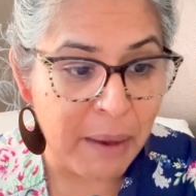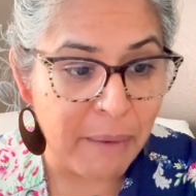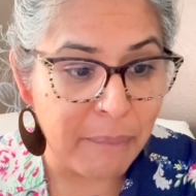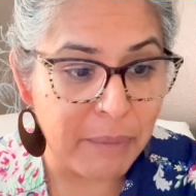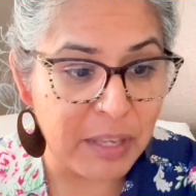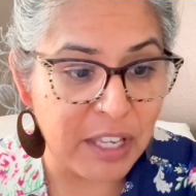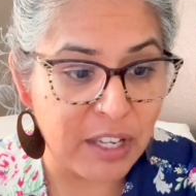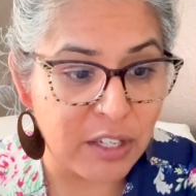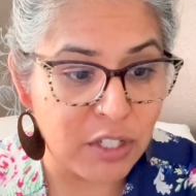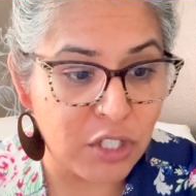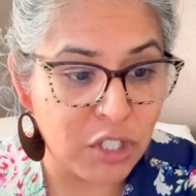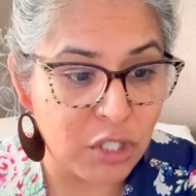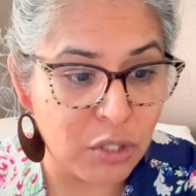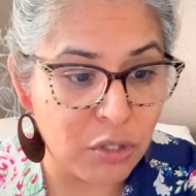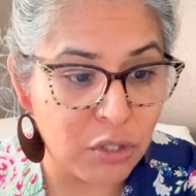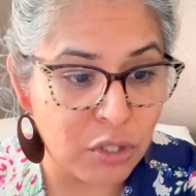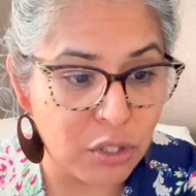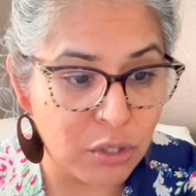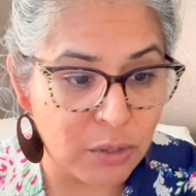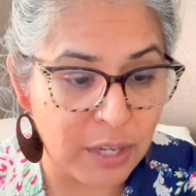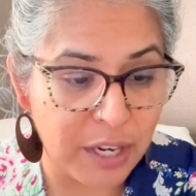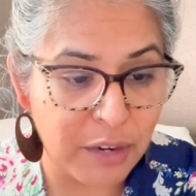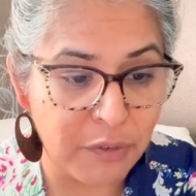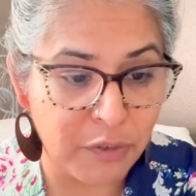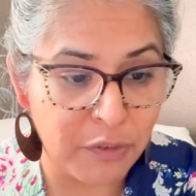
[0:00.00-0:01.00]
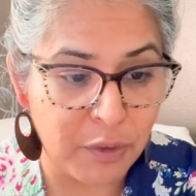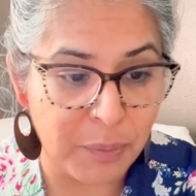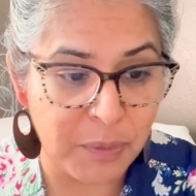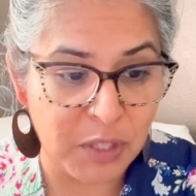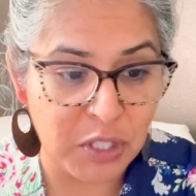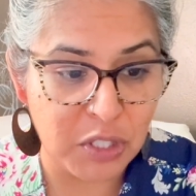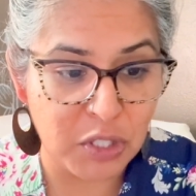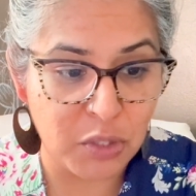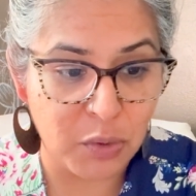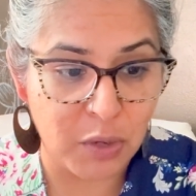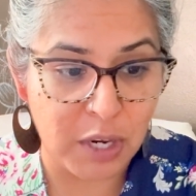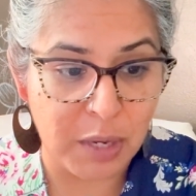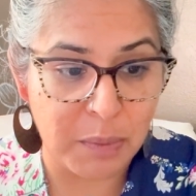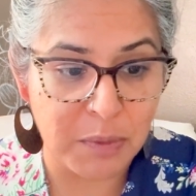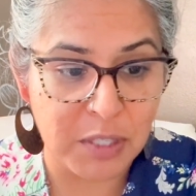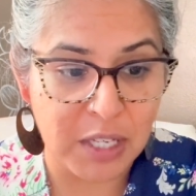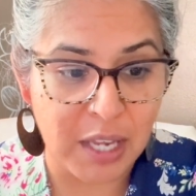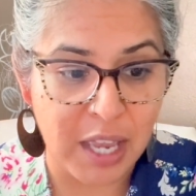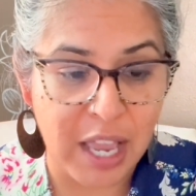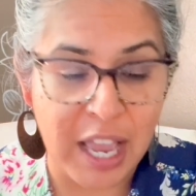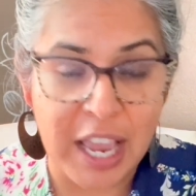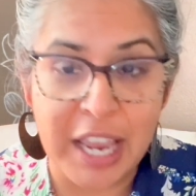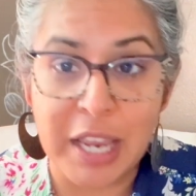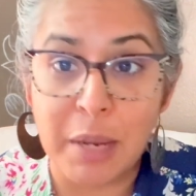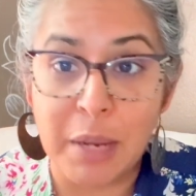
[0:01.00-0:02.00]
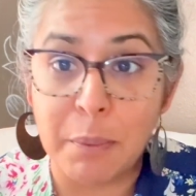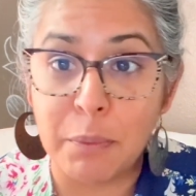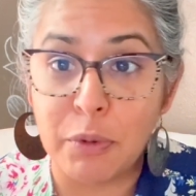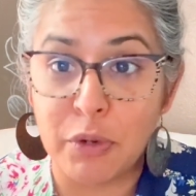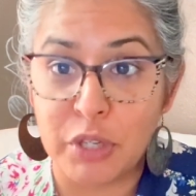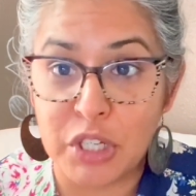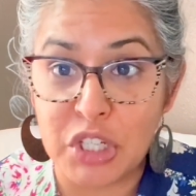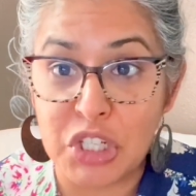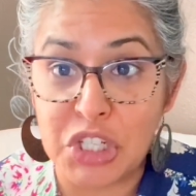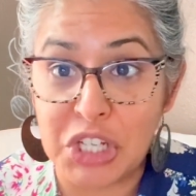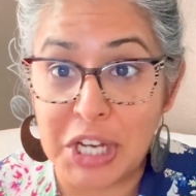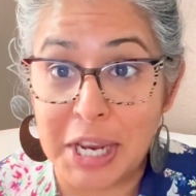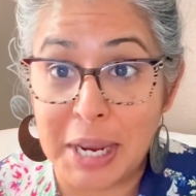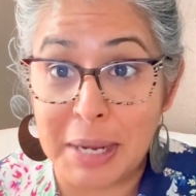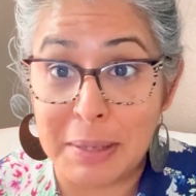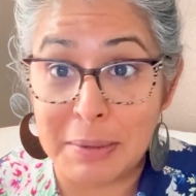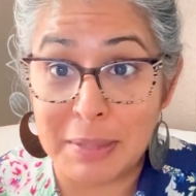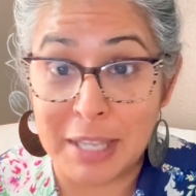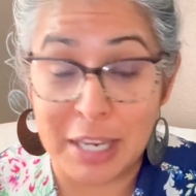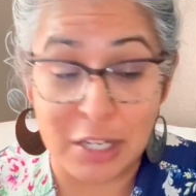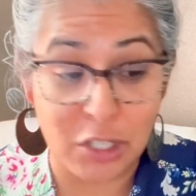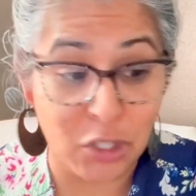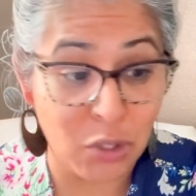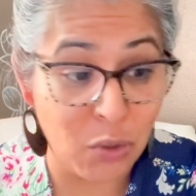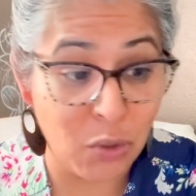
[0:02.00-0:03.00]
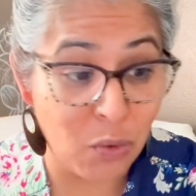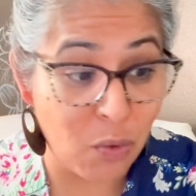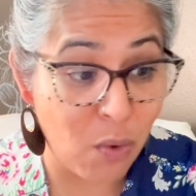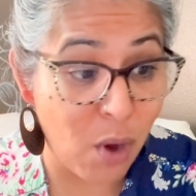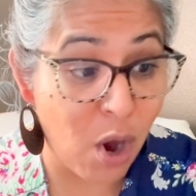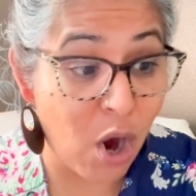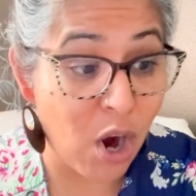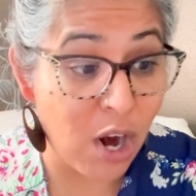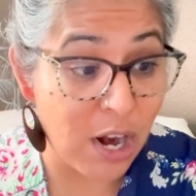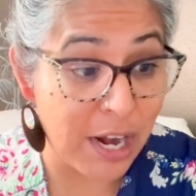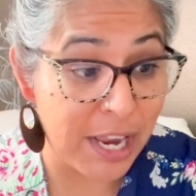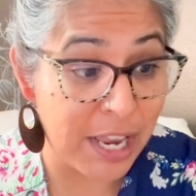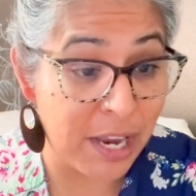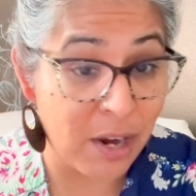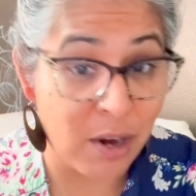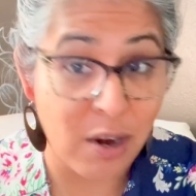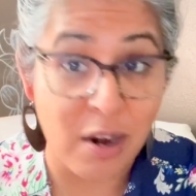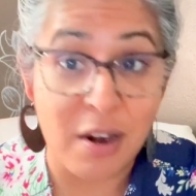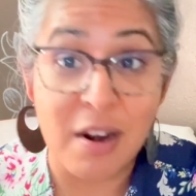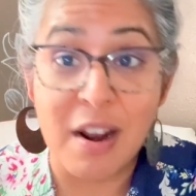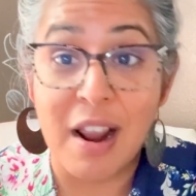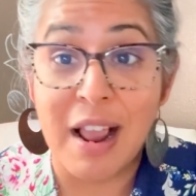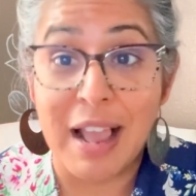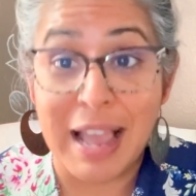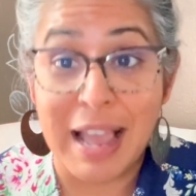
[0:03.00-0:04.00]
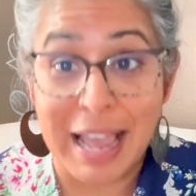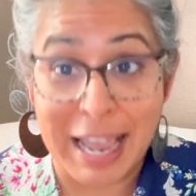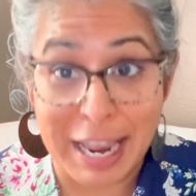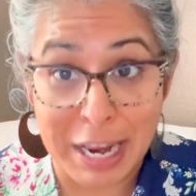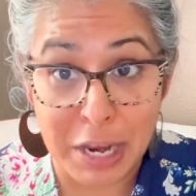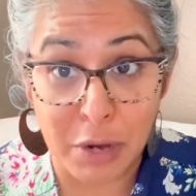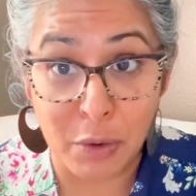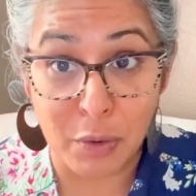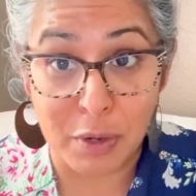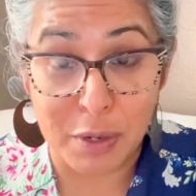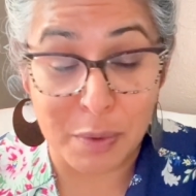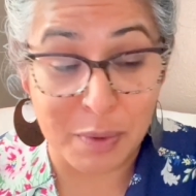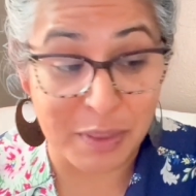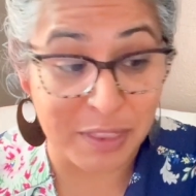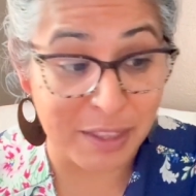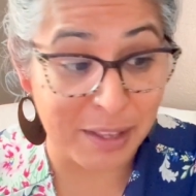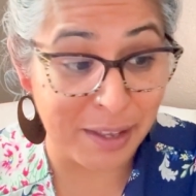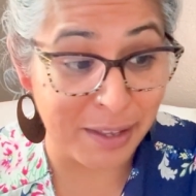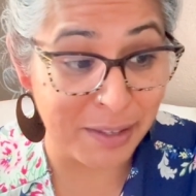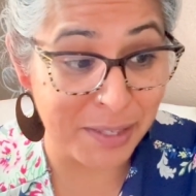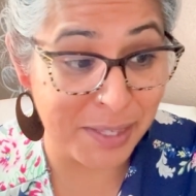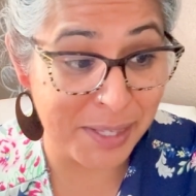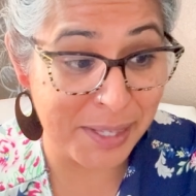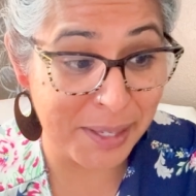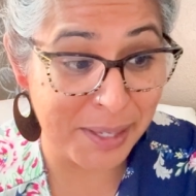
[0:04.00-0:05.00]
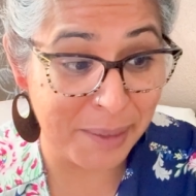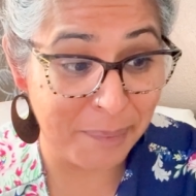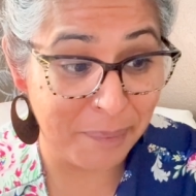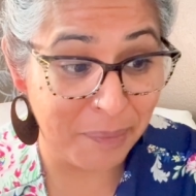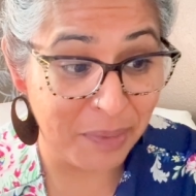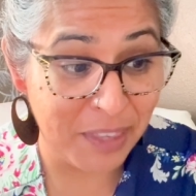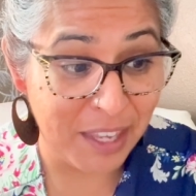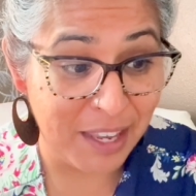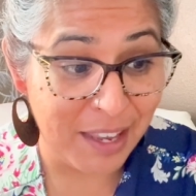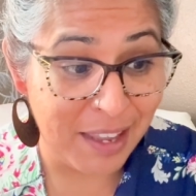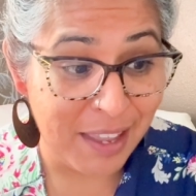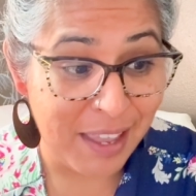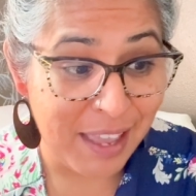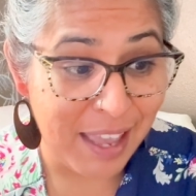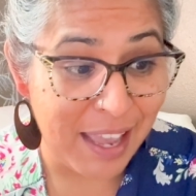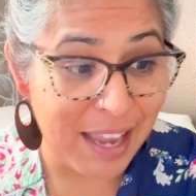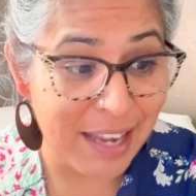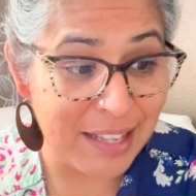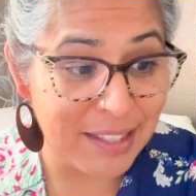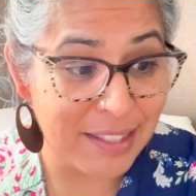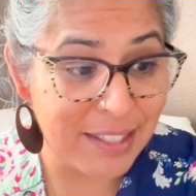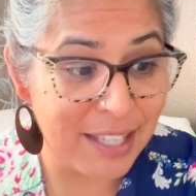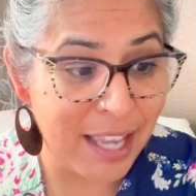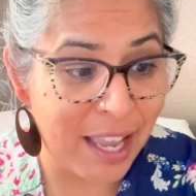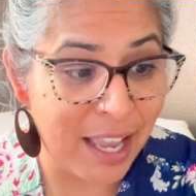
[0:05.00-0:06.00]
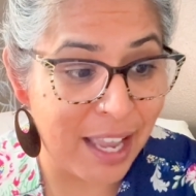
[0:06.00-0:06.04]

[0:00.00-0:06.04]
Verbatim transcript: because you stray from the script. I appreciate that you are here. I agree with this. I